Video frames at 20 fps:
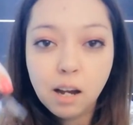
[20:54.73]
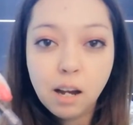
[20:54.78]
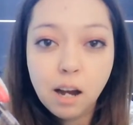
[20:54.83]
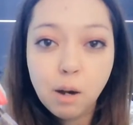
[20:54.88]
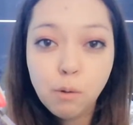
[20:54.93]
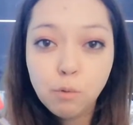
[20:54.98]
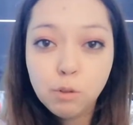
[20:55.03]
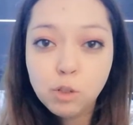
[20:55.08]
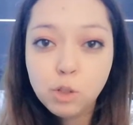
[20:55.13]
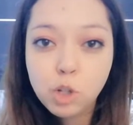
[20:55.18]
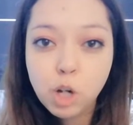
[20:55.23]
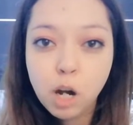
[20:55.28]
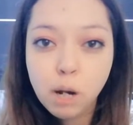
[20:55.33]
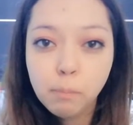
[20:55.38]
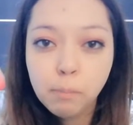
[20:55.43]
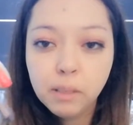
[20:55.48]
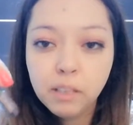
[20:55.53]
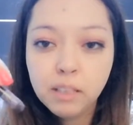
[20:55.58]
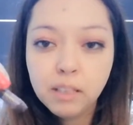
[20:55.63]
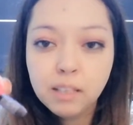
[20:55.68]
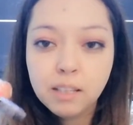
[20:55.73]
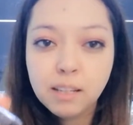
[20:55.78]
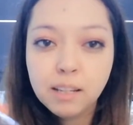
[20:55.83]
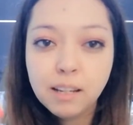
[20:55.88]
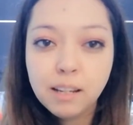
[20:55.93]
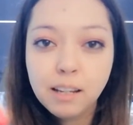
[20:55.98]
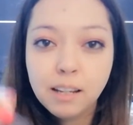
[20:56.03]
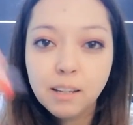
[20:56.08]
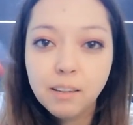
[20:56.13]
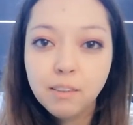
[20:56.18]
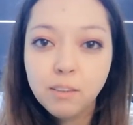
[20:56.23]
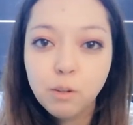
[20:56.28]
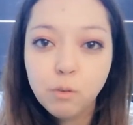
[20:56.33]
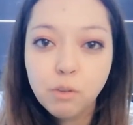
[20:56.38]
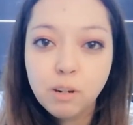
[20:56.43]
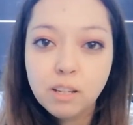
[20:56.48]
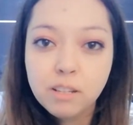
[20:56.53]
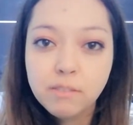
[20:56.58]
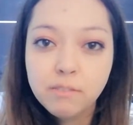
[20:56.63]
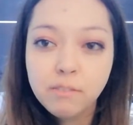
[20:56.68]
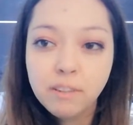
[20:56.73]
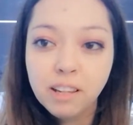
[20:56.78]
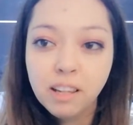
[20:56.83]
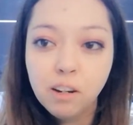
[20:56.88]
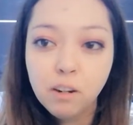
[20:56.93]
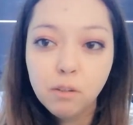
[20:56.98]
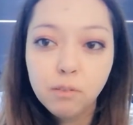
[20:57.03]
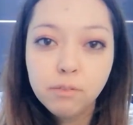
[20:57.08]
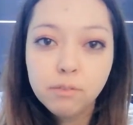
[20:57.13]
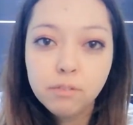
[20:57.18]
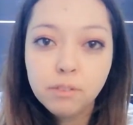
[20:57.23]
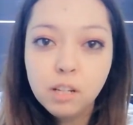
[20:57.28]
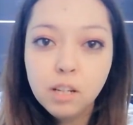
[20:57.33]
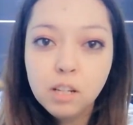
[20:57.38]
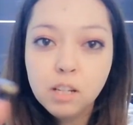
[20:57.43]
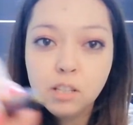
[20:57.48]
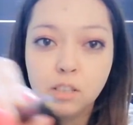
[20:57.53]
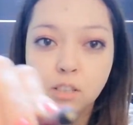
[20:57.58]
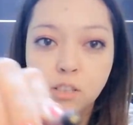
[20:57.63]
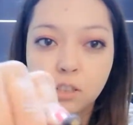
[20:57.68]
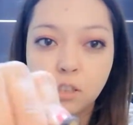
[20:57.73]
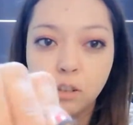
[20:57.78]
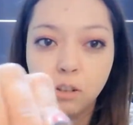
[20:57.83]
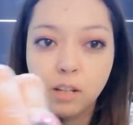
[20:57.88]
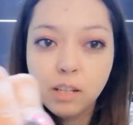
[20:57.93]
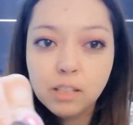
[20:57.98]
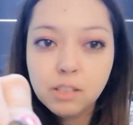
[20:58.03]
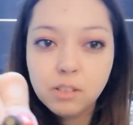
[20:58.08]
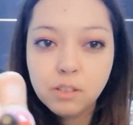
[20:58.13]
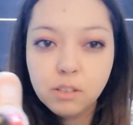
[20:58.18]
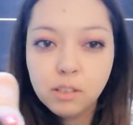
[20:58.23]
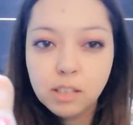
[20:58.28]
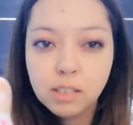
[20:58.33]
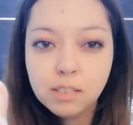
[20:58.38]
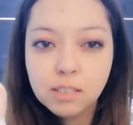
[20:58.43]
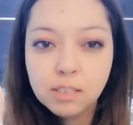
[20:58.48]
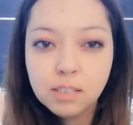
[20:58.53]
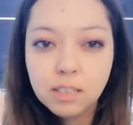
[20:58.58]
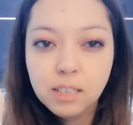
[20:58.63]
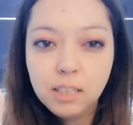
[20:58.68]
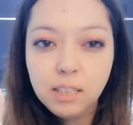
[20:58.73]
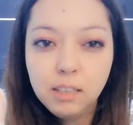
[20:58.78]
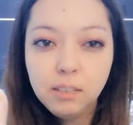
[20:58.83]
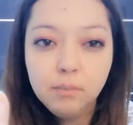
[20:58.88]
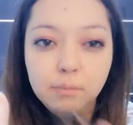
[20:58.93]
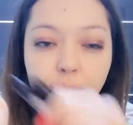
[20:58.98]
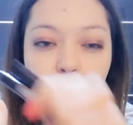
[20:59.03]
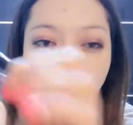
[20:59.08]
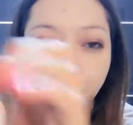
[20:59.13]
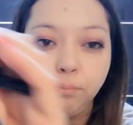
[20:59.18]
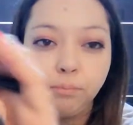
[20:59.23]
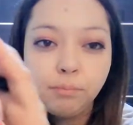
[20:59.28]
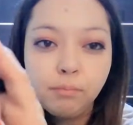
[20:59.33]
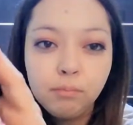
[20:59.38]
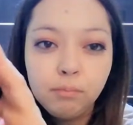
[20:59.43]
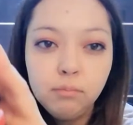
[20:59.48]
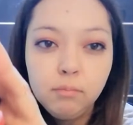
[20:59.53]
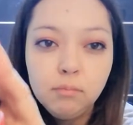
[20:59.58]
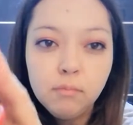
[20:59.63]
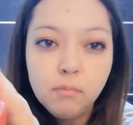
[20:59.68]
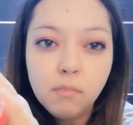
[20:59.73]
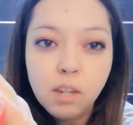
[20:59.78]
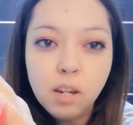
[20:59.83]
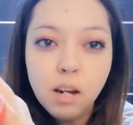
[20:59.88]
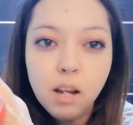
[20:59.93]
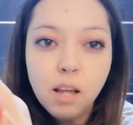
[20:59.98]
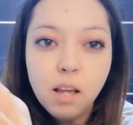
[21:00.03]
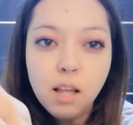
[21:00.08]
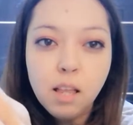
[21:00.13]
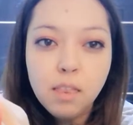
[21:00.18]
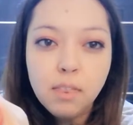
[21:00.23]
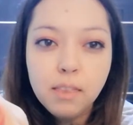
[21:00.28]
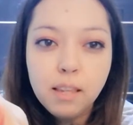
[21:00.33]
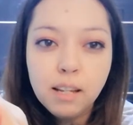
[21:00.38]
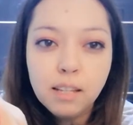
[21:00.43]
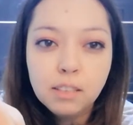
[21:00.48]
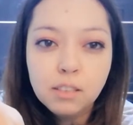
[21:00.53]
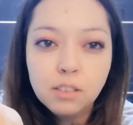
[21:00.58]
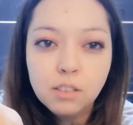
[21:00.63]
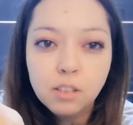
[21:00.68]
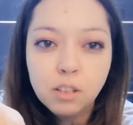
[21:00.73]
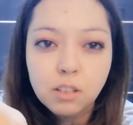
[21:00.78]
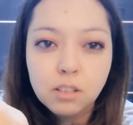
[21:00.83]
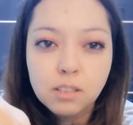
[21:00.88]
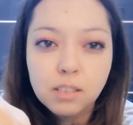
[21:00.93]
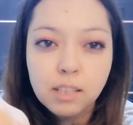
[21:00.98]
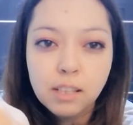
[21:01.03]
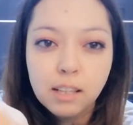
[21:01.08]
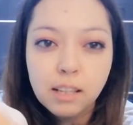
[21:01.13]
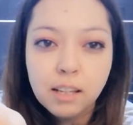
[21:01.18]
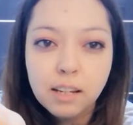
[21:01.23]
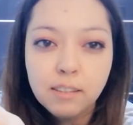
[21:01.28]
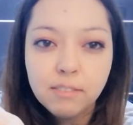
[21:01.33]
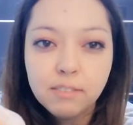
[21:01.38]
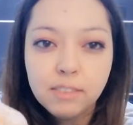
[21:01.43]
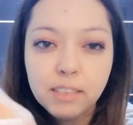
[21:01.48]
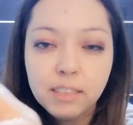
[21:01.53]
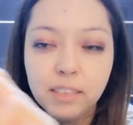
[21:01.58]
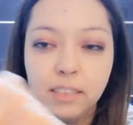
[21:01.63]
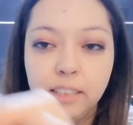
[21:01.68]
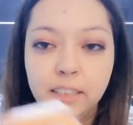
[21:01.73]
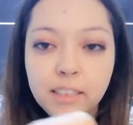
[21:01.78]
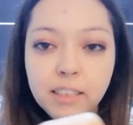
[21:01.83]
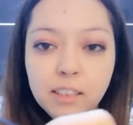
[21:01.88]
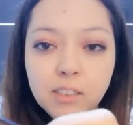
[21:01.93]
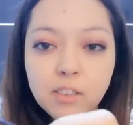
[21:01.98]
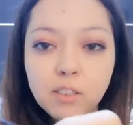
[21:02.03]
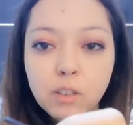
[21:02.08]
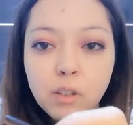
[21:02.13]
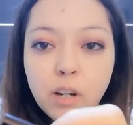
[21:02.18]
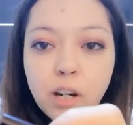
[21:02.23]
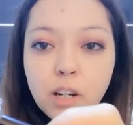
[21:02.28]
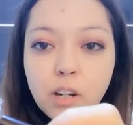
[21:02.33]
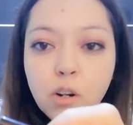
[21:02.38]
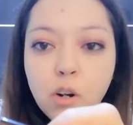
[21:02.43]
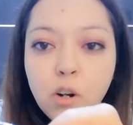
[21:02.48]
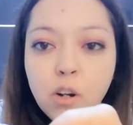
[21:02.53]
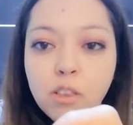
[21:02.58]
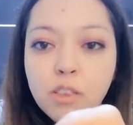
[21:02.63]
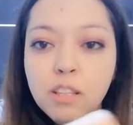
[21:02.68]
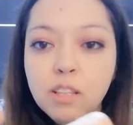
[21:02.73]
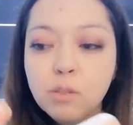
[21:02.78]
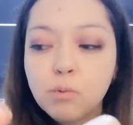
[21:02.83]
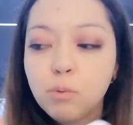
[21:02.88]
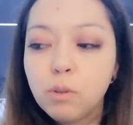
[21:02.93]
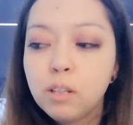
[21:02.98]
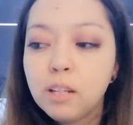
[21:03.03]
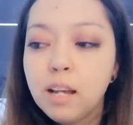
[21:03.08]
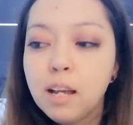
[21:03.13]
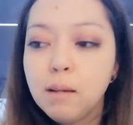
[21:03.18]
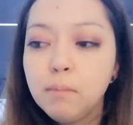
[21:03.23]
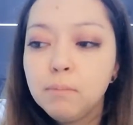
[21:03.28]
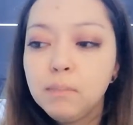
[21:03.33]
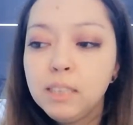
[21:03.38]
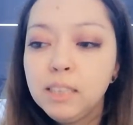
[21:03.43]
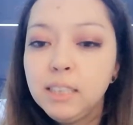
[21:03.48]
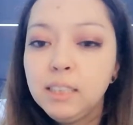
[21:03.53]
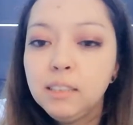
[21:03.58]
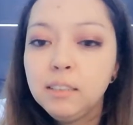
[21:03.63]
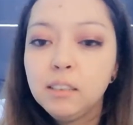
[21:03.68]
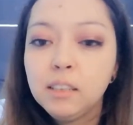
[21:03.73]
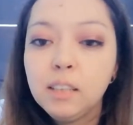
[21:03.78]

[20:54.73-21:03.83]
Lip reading: I was sharpening it and then the rest fell off. So as you can see, there's nothing left in here, so I call this one empty.